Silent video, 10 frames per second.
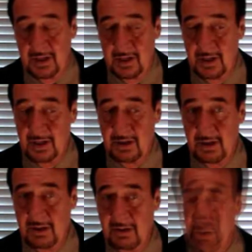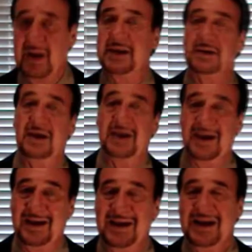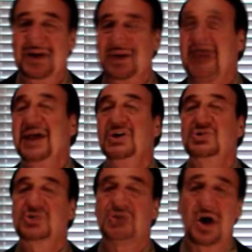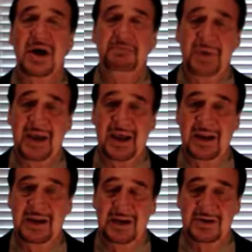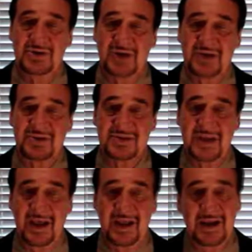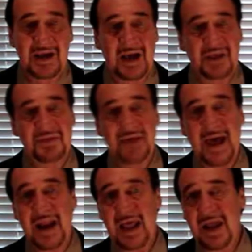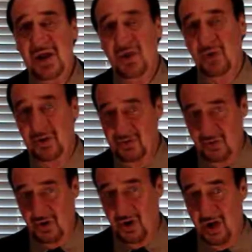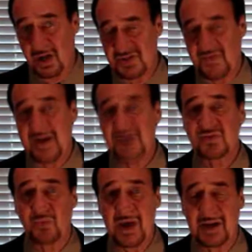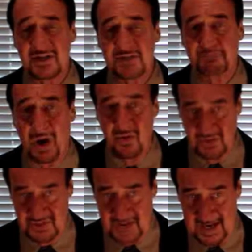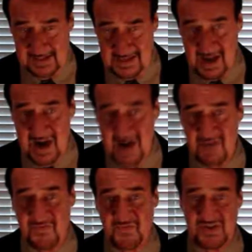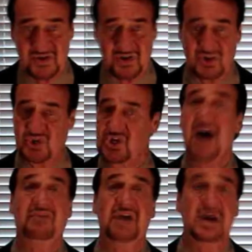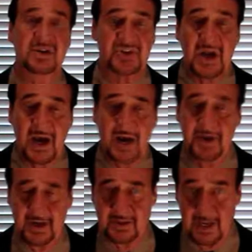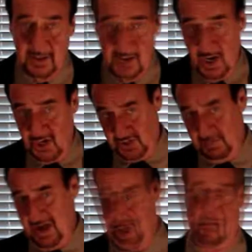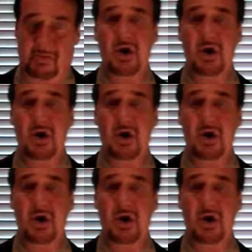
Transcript: Oh, wait. Okay, Sean Penn just said that anyone who calls Venezuela's potentate, the iron-fisted Chavez, a dictator, should be thrown